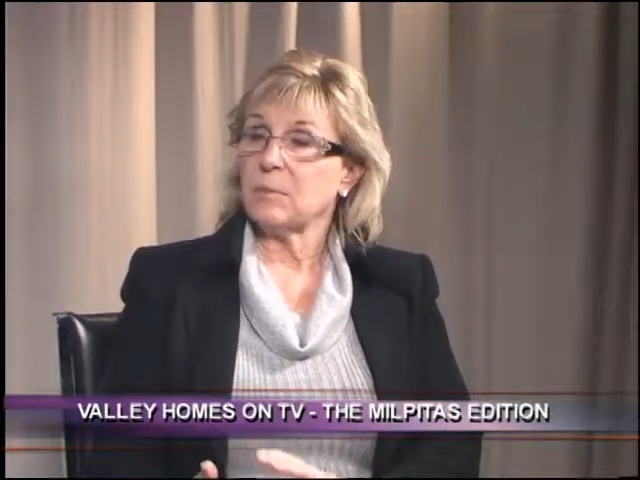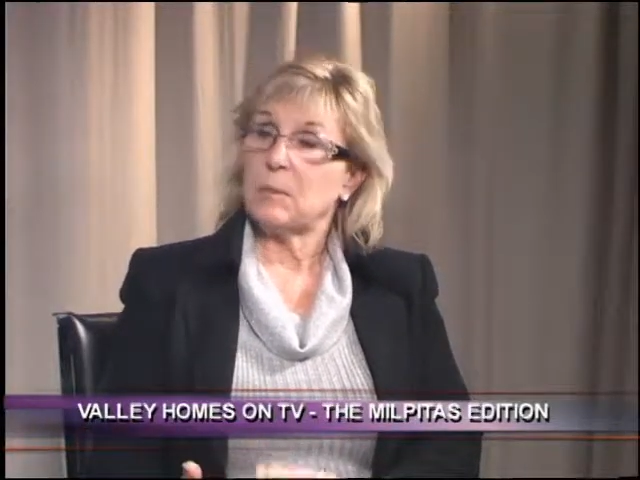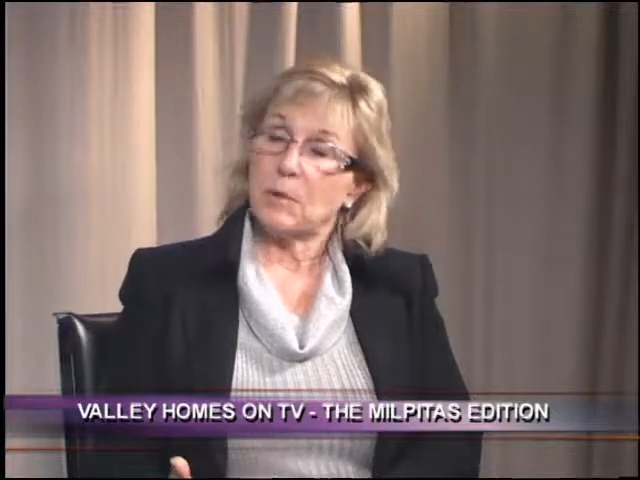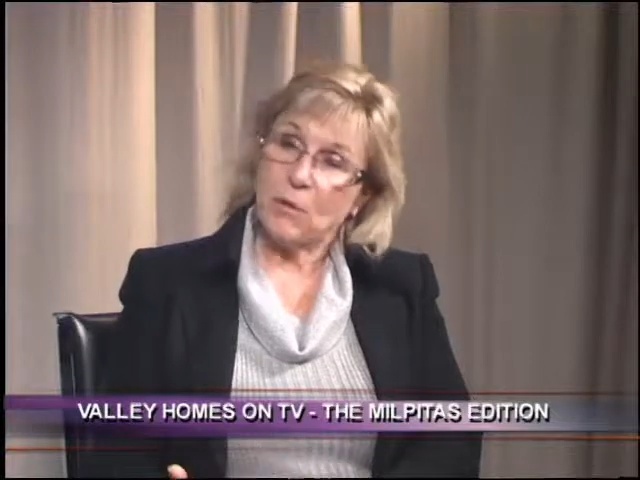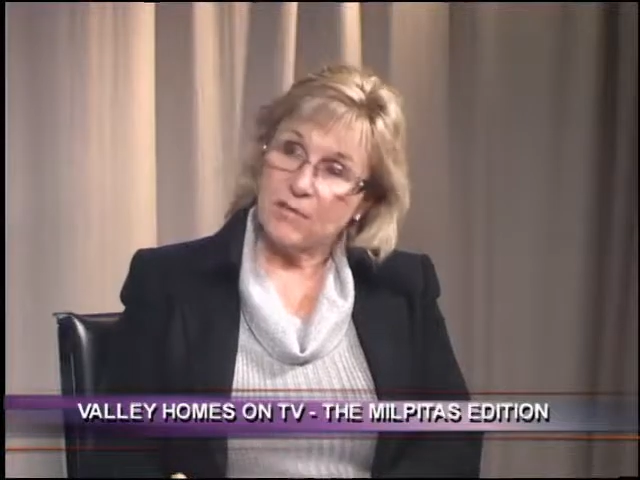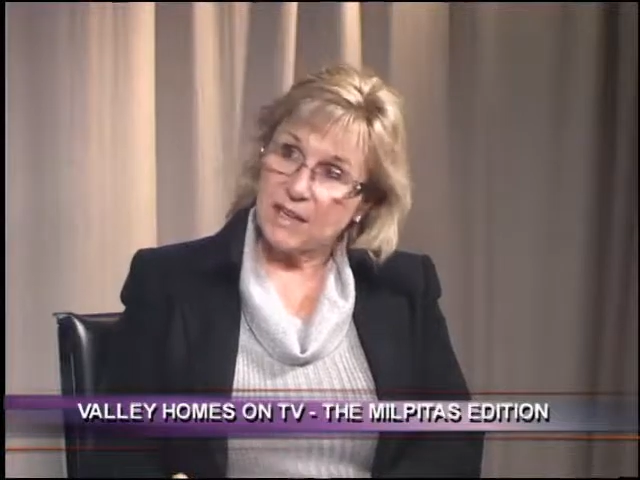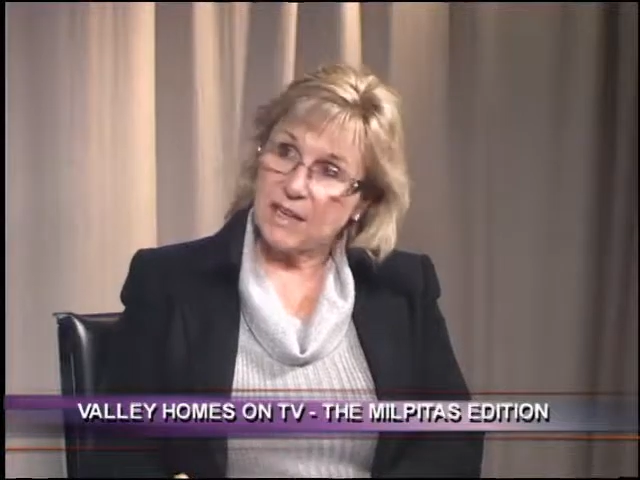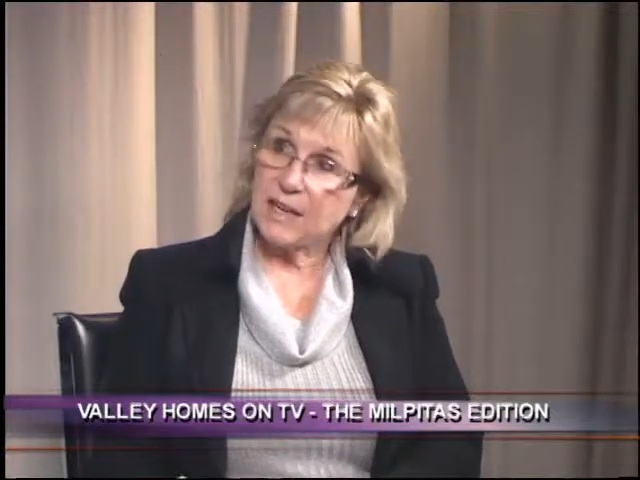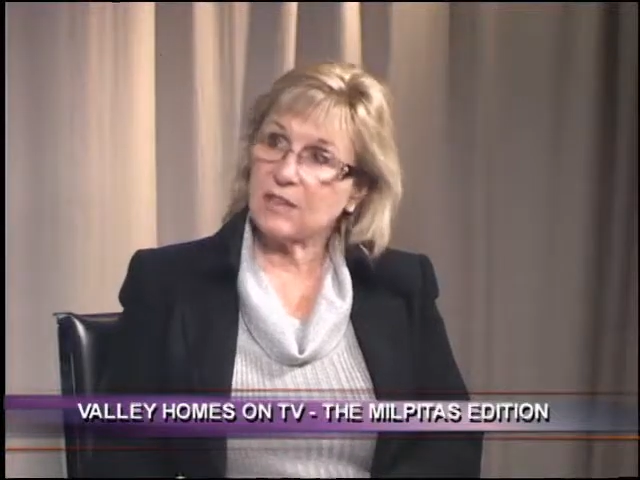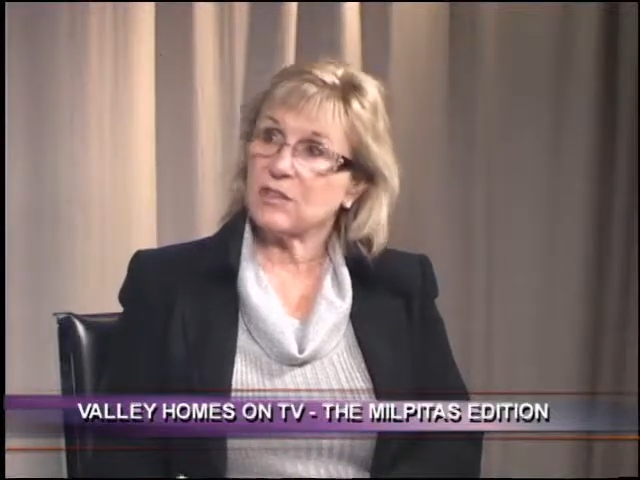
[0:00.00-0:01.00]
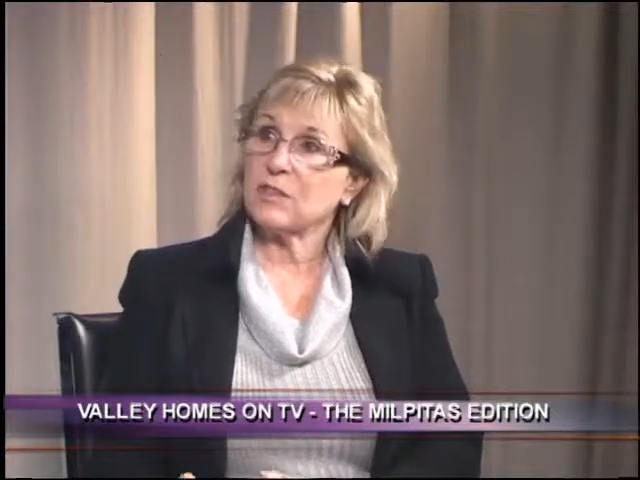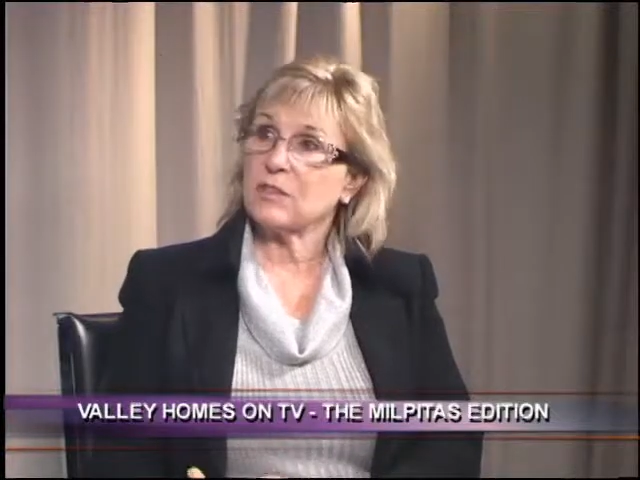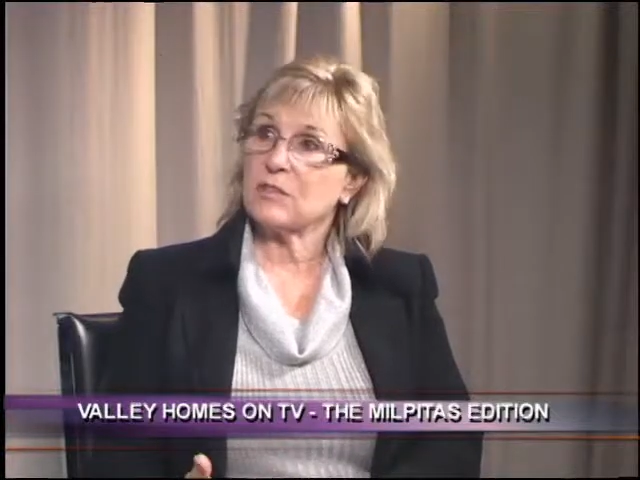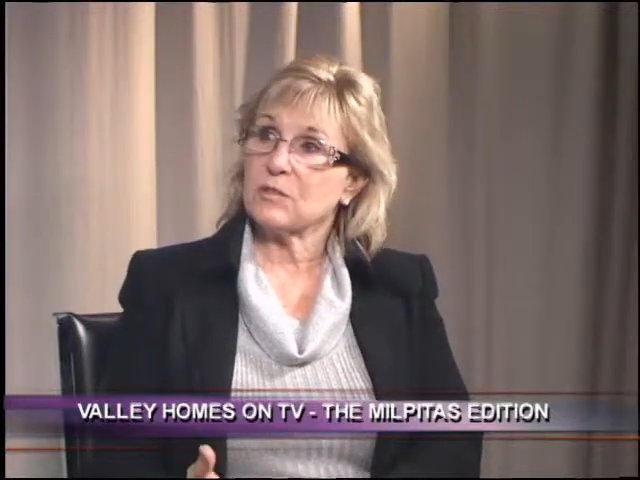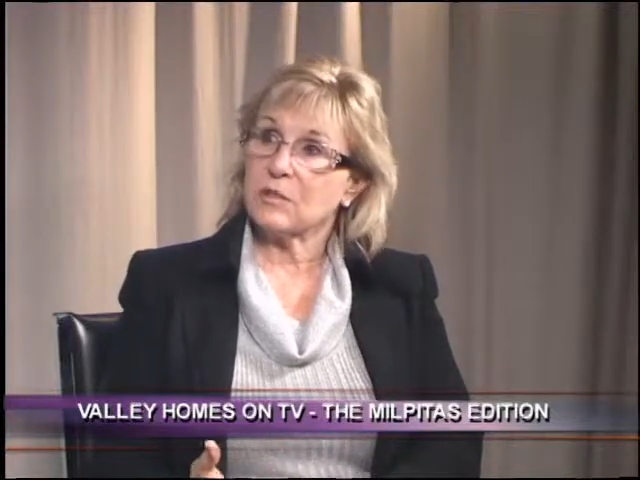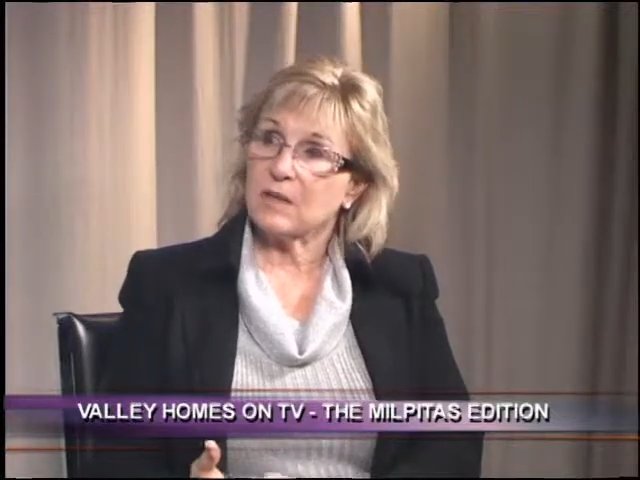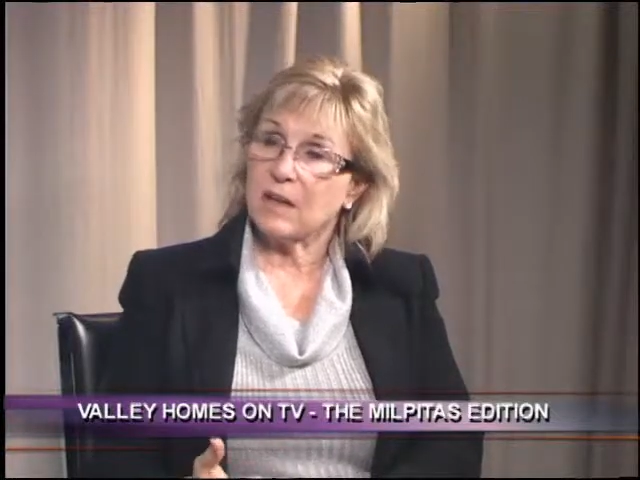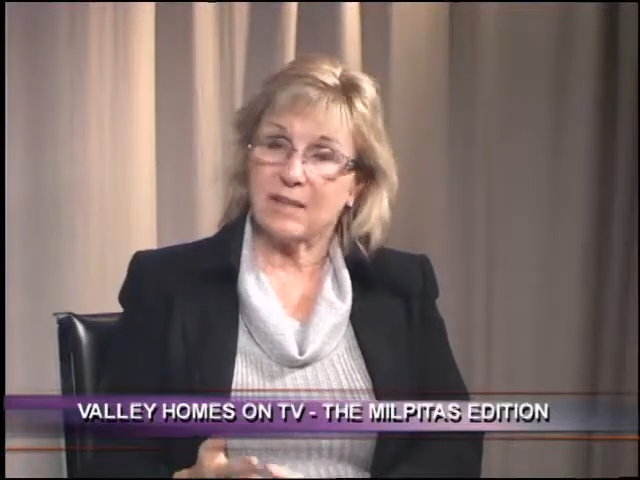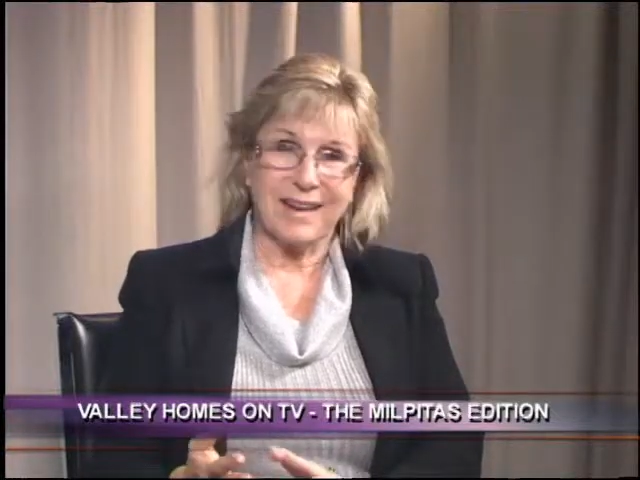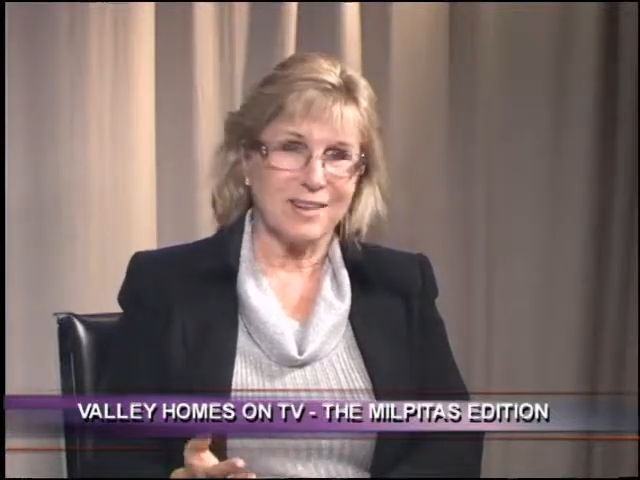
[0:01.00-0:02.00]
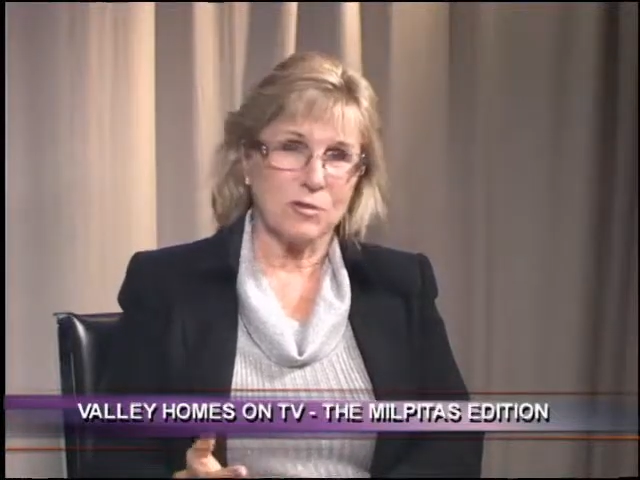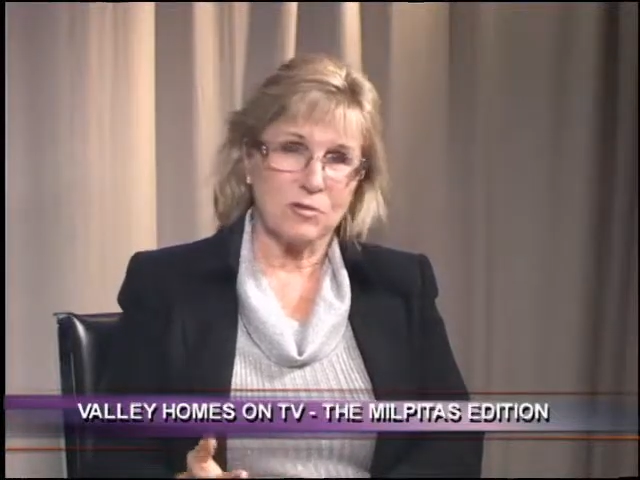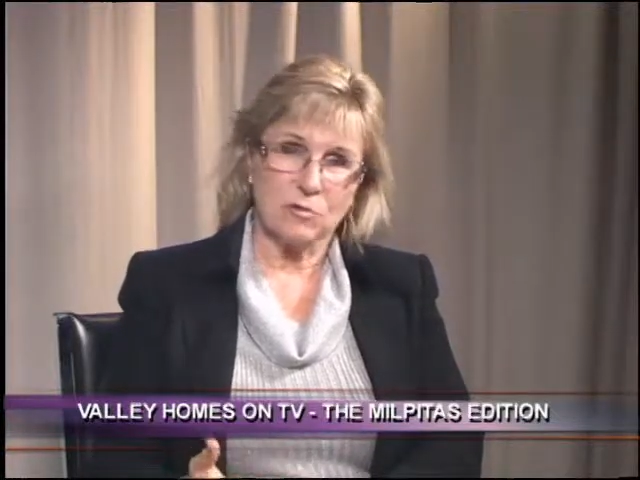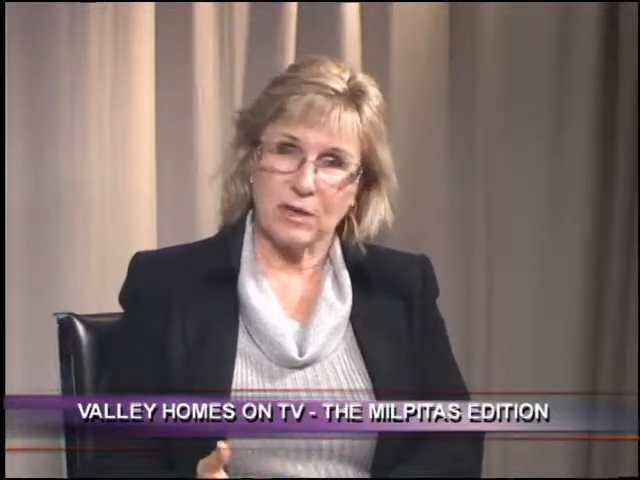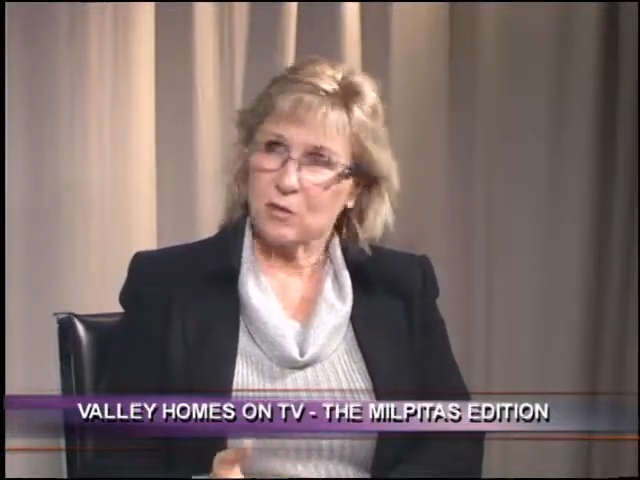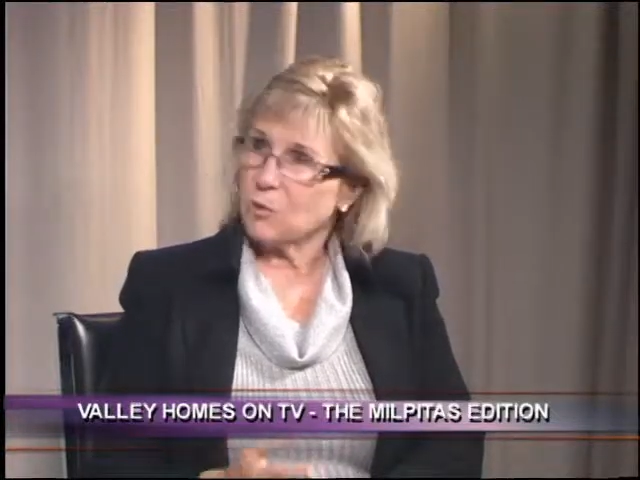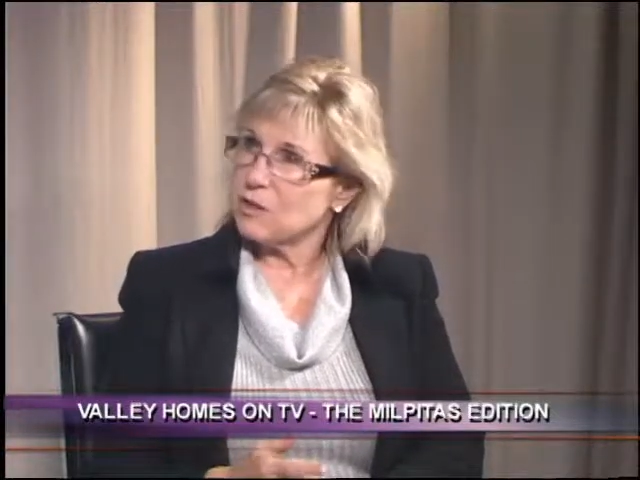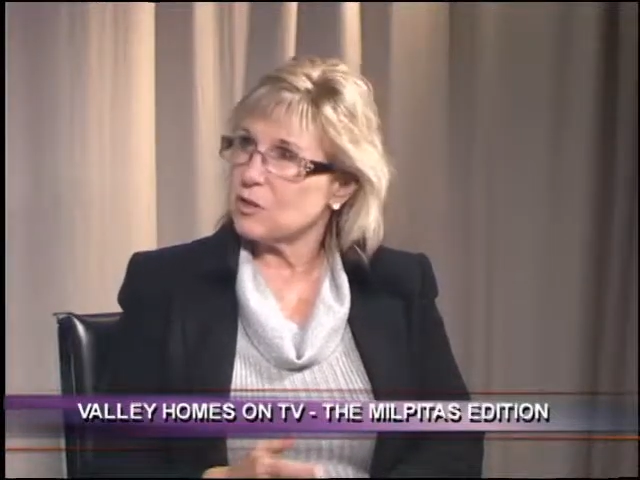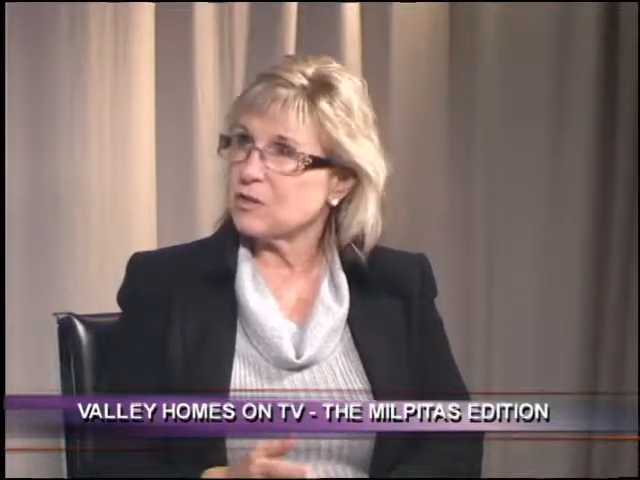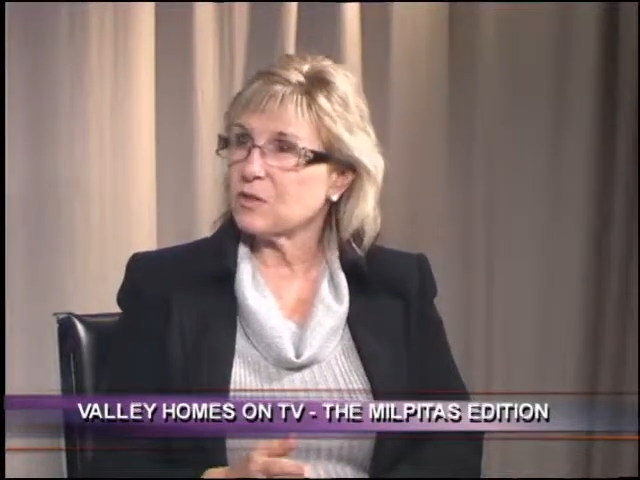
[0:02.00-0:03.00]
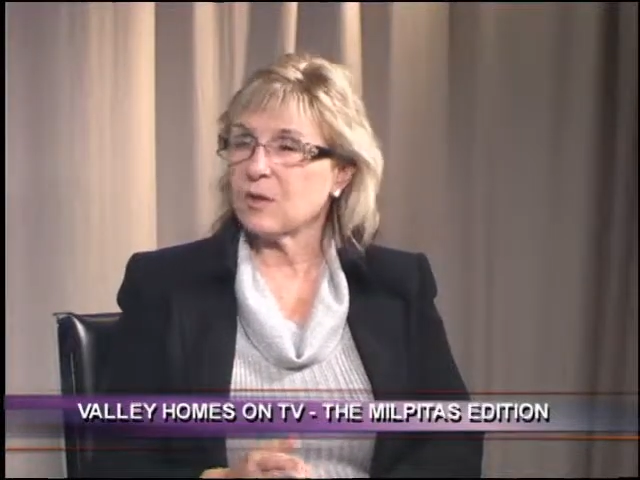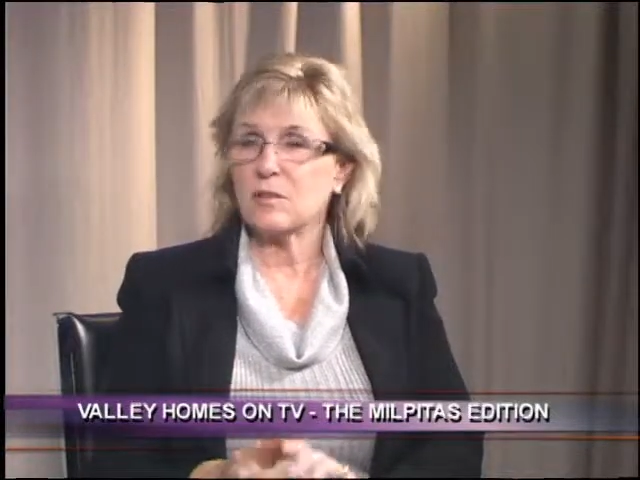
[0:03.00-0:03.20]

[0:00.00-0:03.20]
people go on vacations. There's a lot, I know there's graduations going.